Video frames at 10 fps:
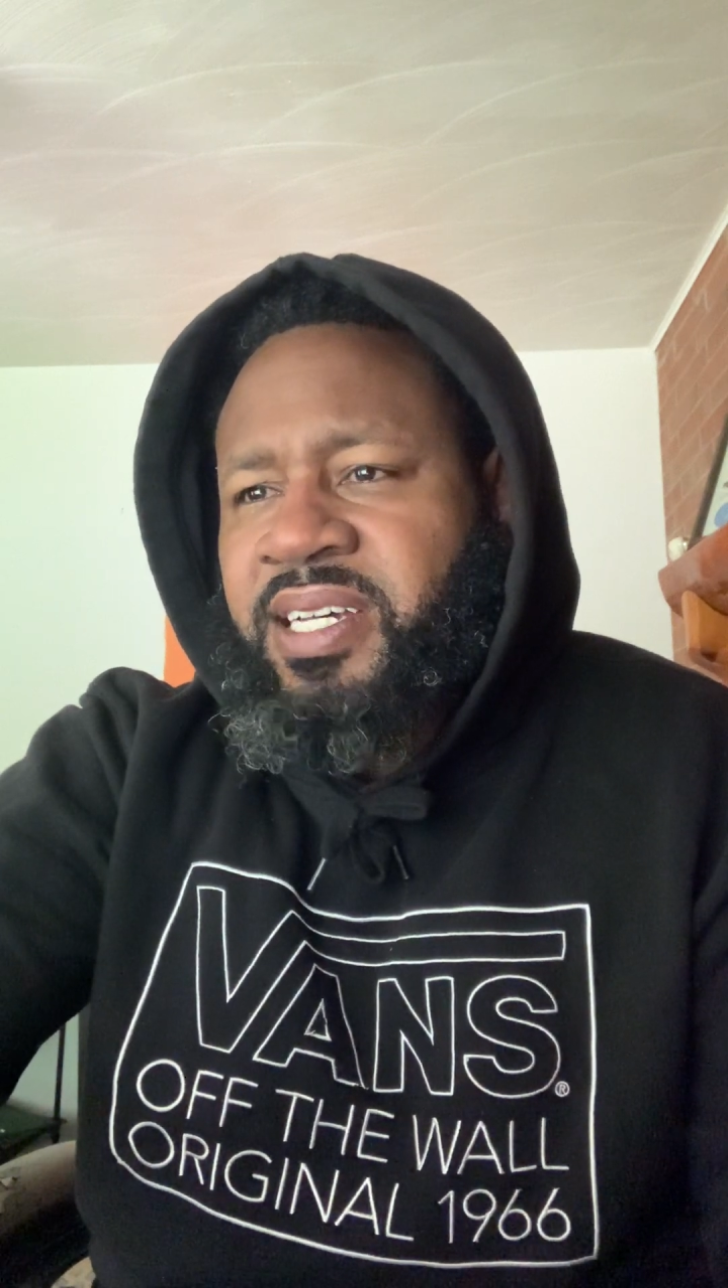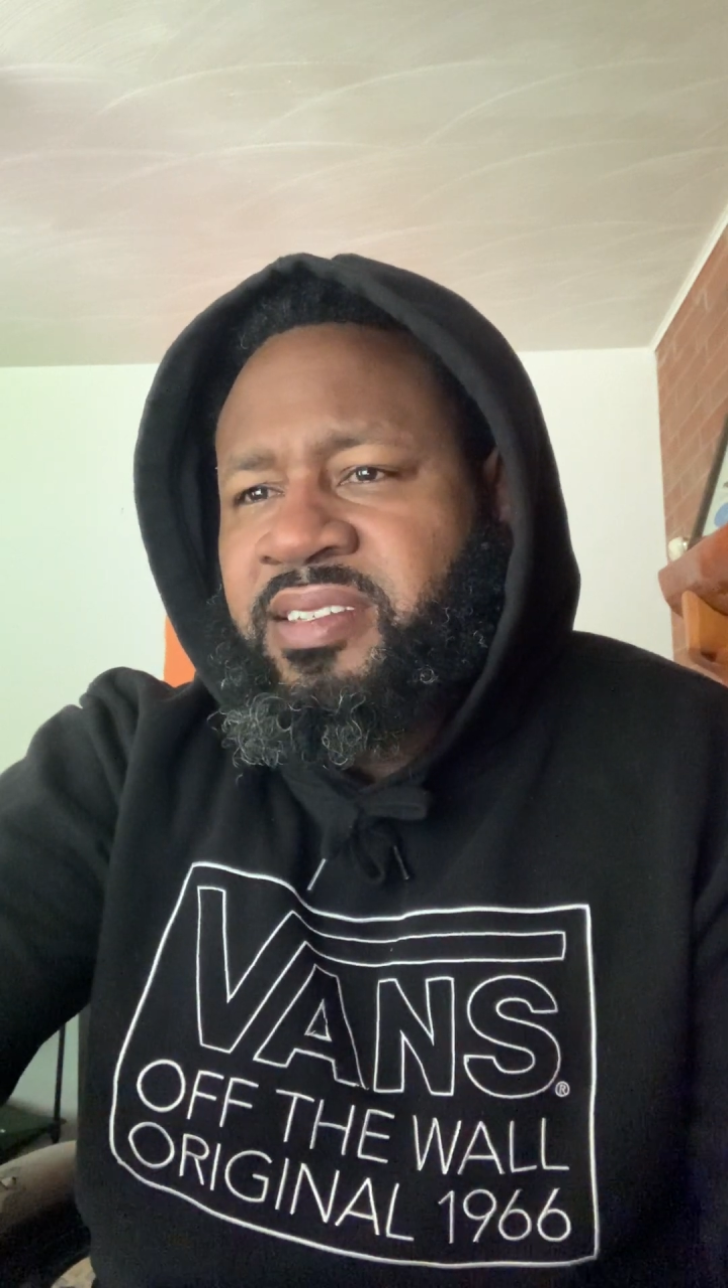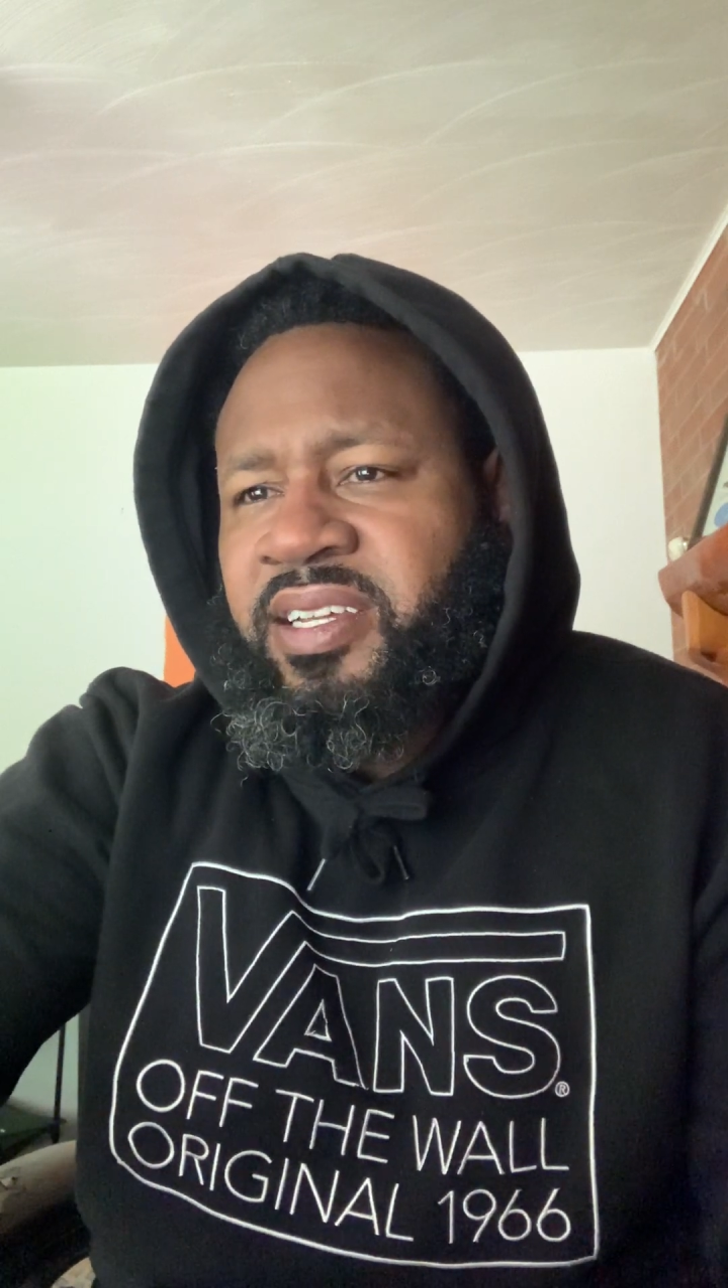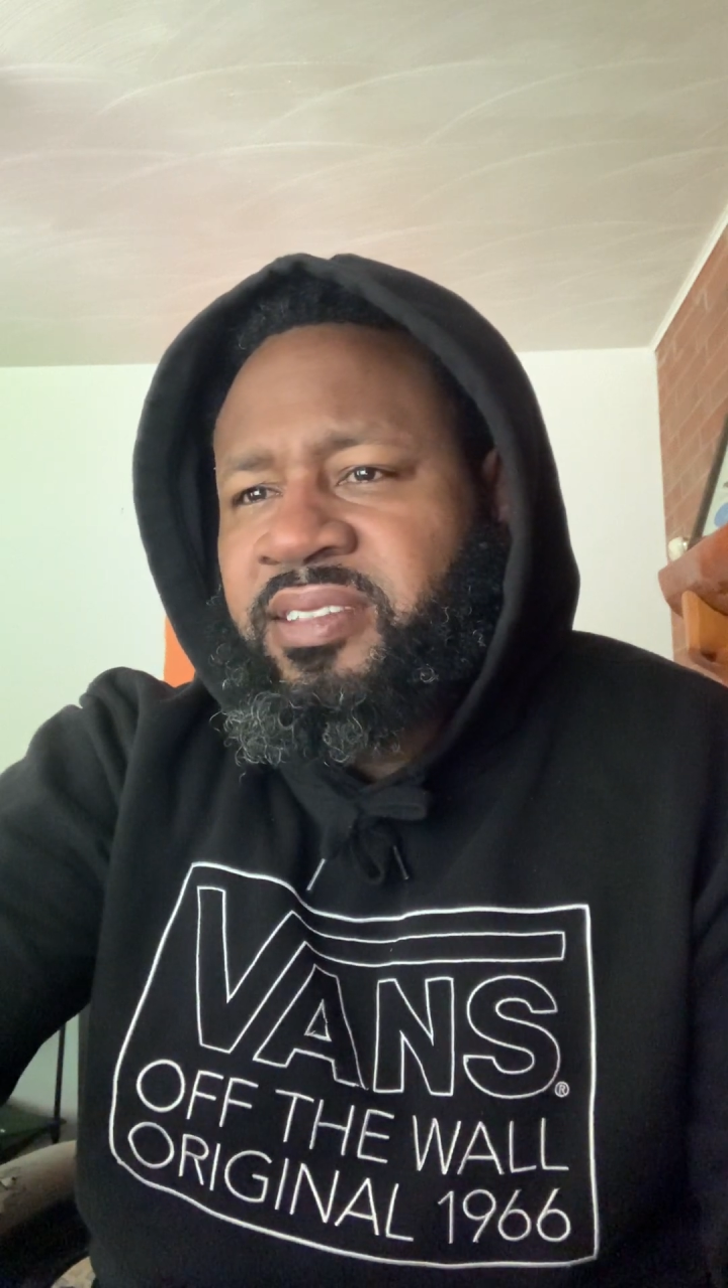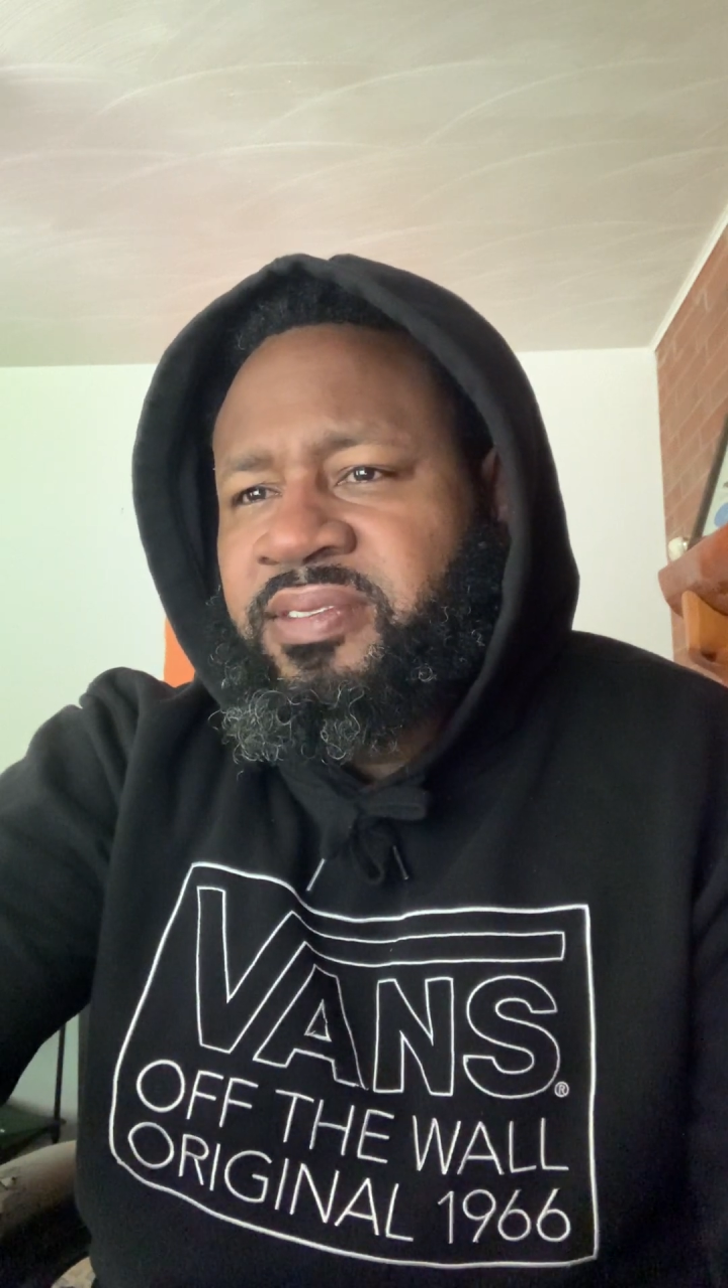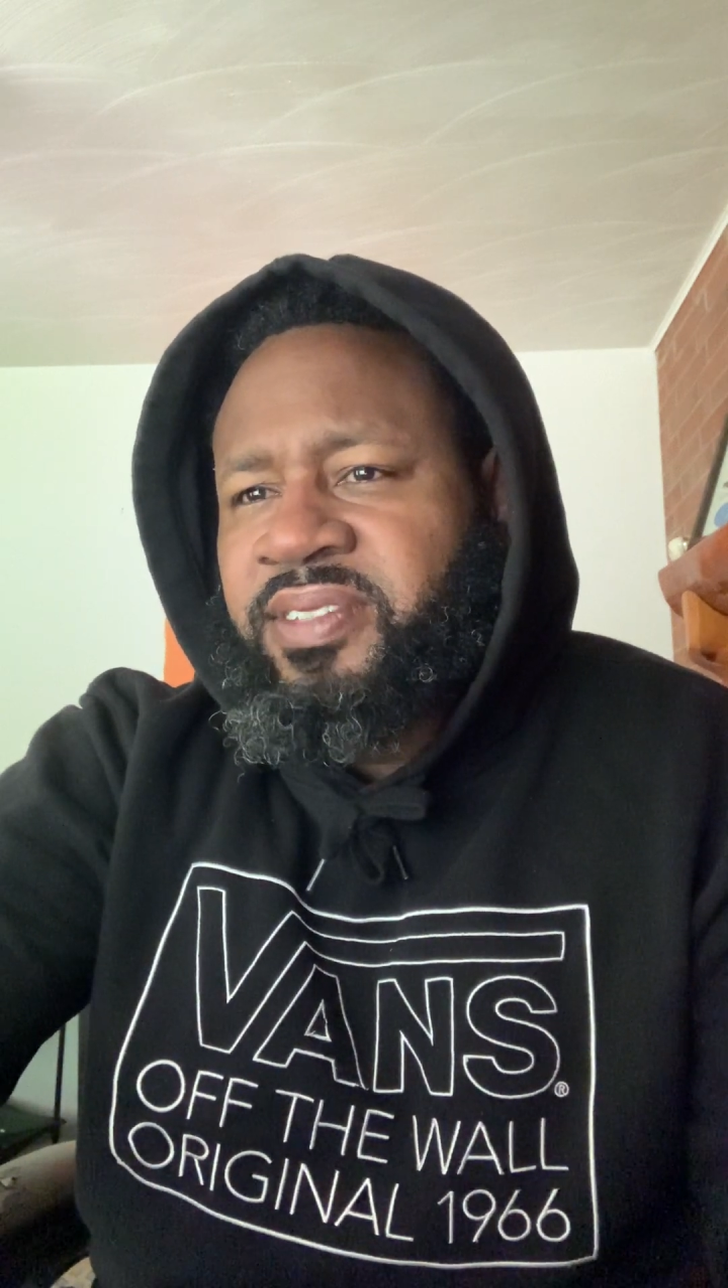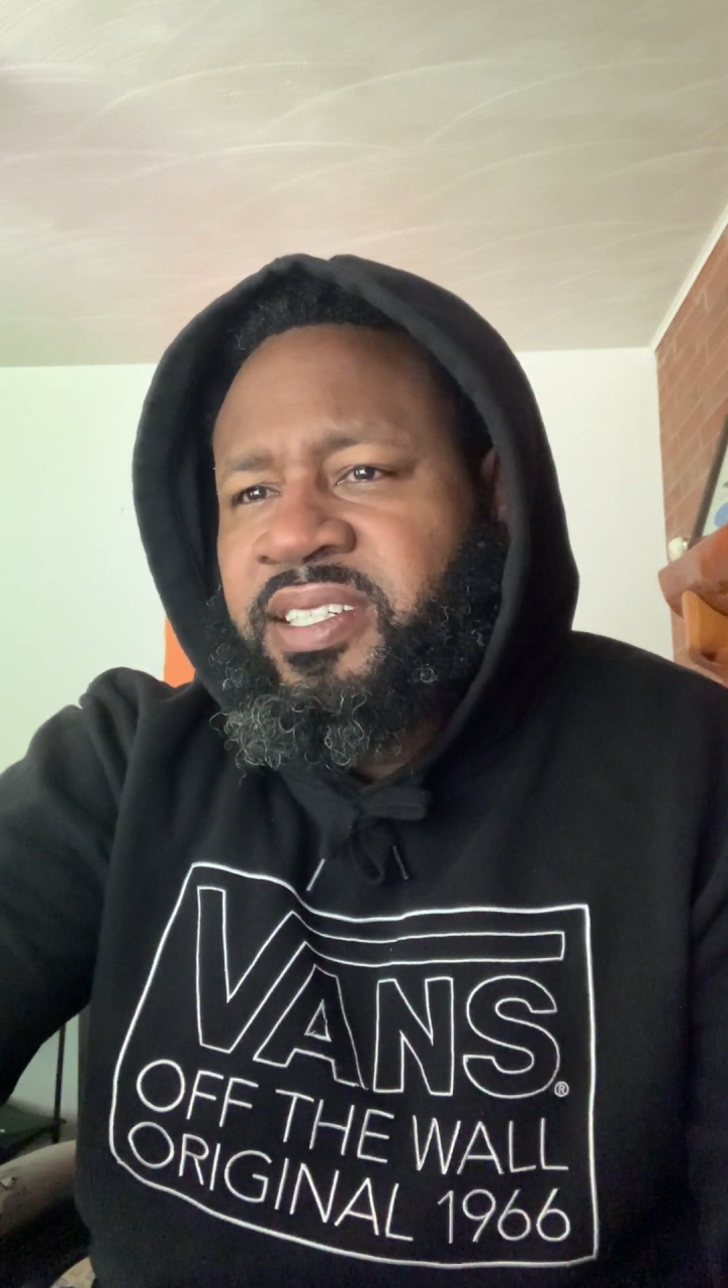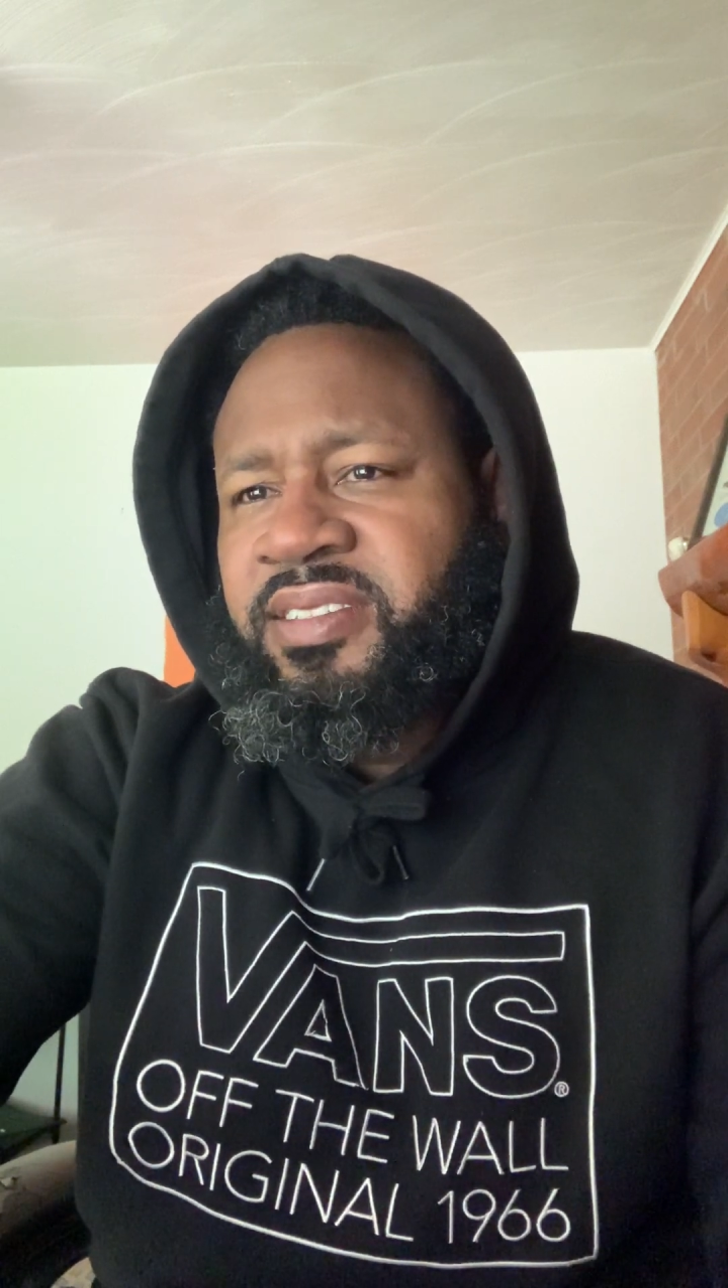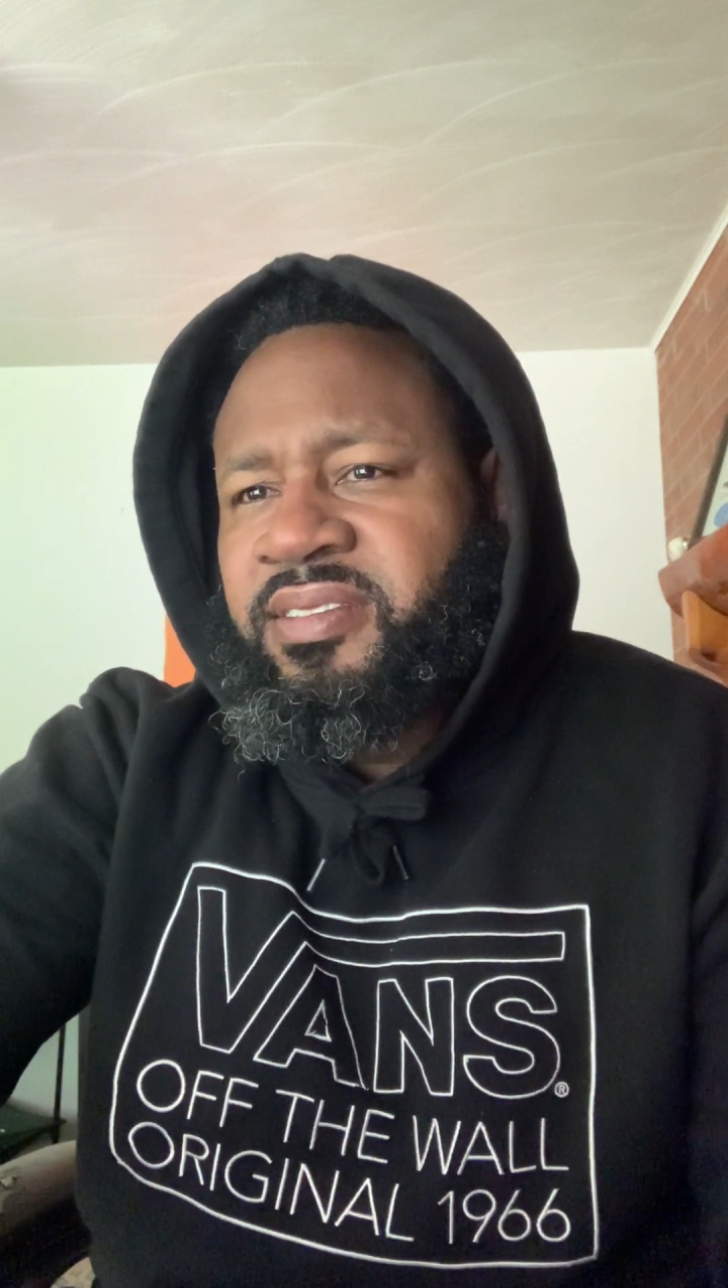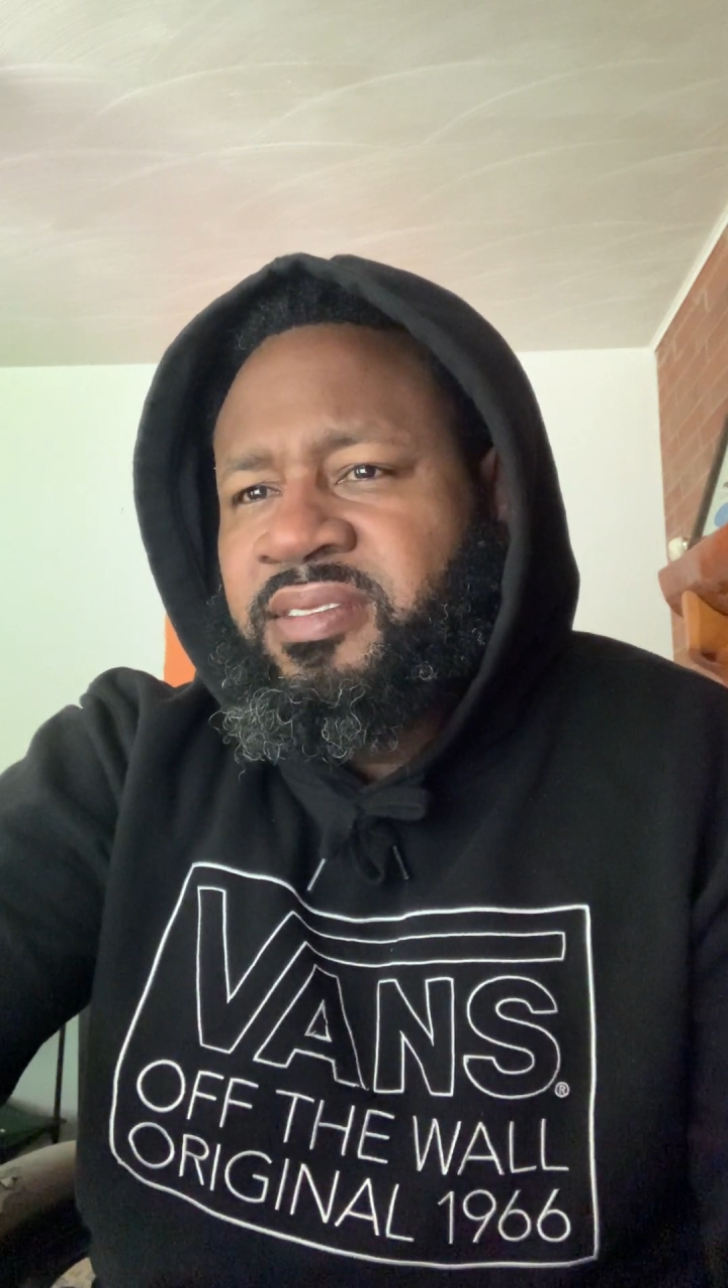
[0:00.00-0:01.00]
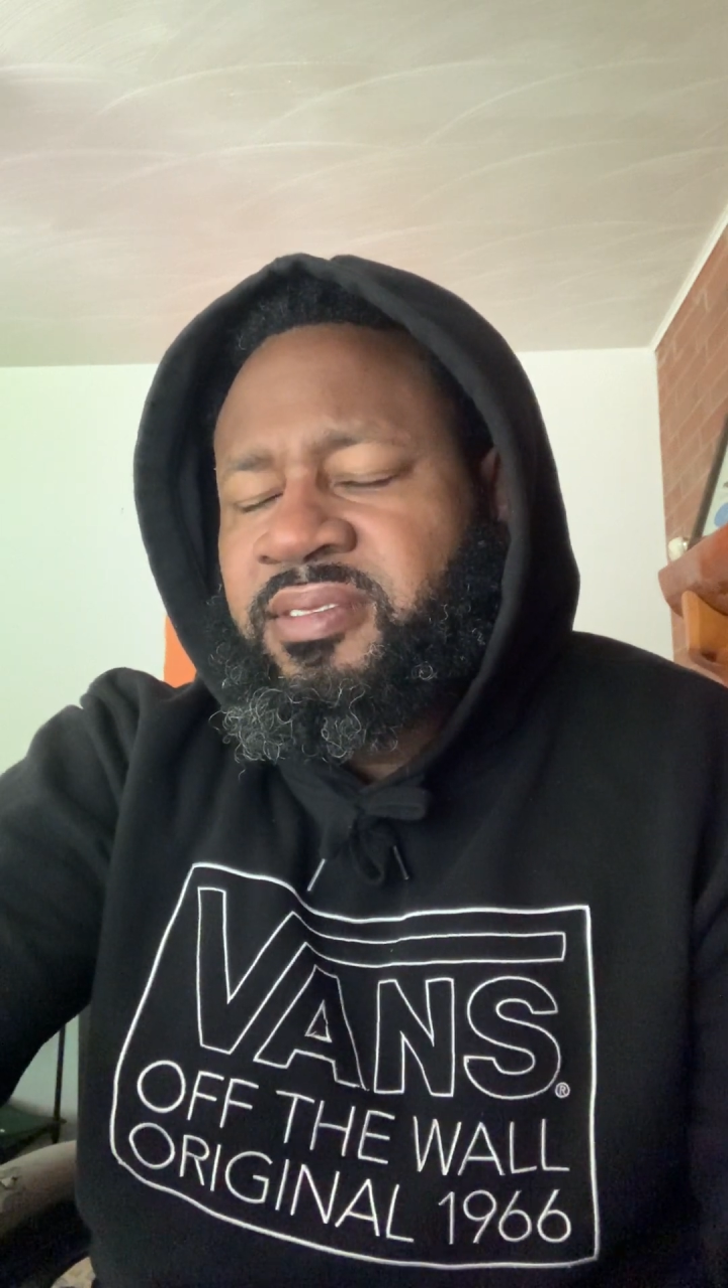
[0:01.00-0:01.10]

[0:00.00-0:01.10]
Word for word: sacrifice.